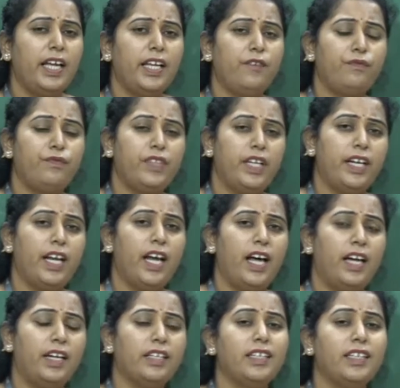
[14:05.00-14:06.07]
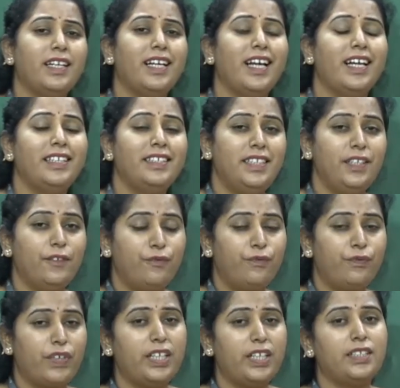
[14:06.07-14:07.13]
if there are
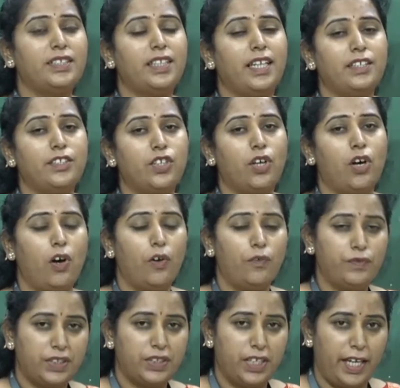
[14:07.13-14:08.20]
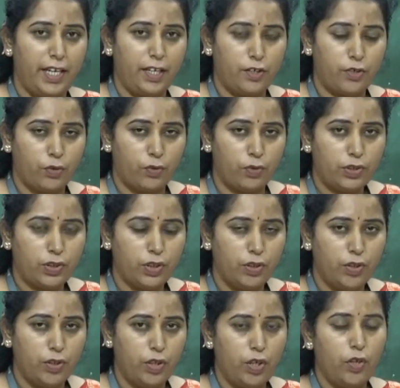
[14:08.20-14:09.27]
different set of style rules
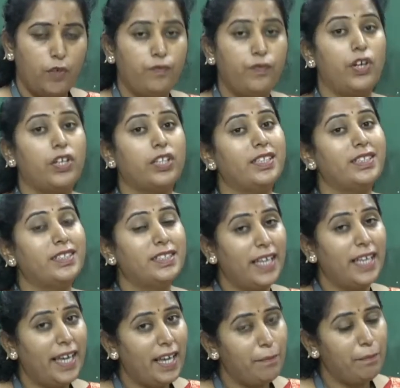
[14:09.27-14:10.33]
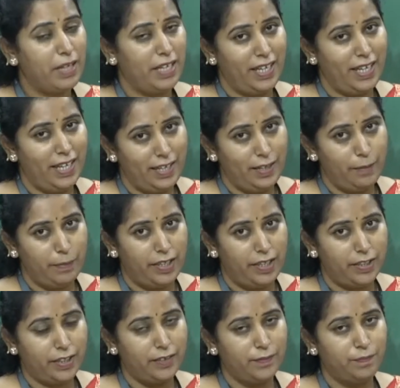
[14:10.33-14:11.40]
for the same
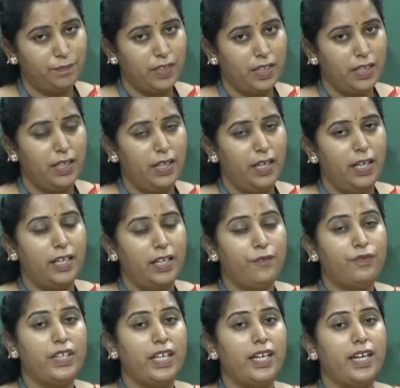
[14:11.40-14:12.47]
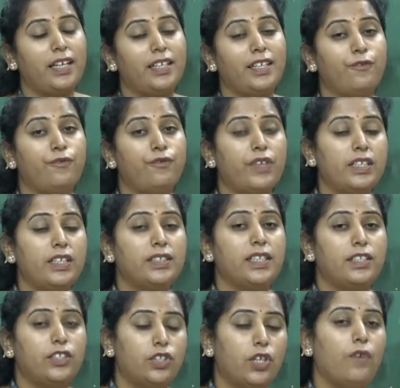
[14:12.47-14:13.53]
element, if there are different
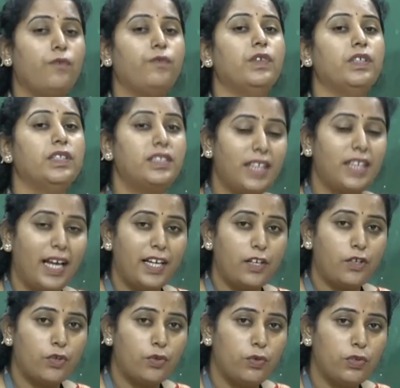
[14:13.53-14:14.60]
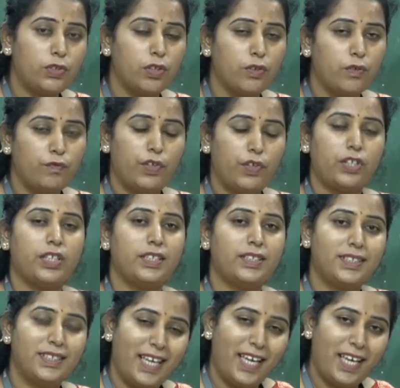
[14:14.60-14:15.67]
set of style rules for the
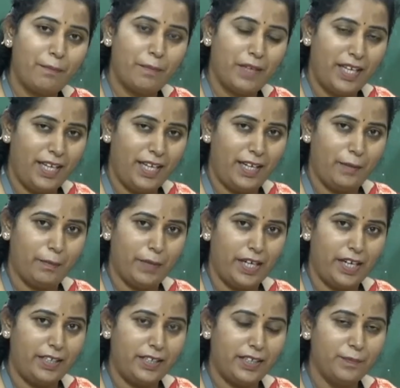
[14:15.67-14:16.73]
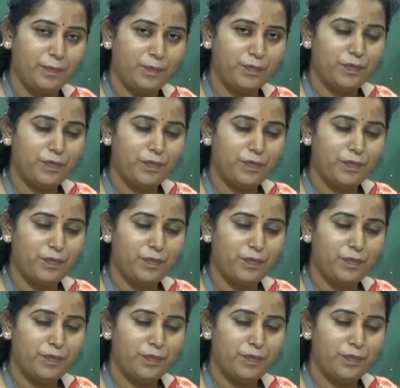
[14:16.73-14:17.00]
same element,